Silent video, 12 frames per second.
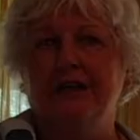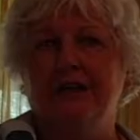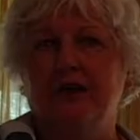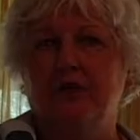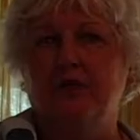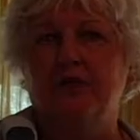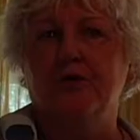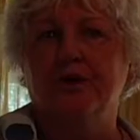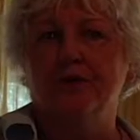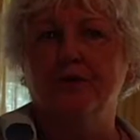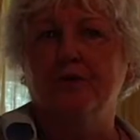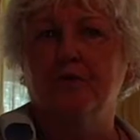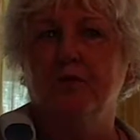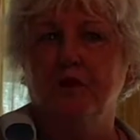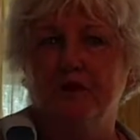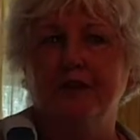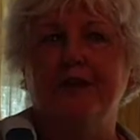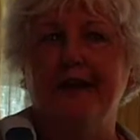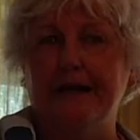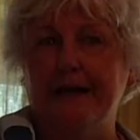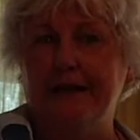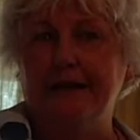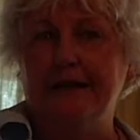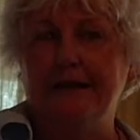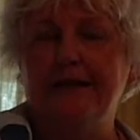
that with a possible broken neck,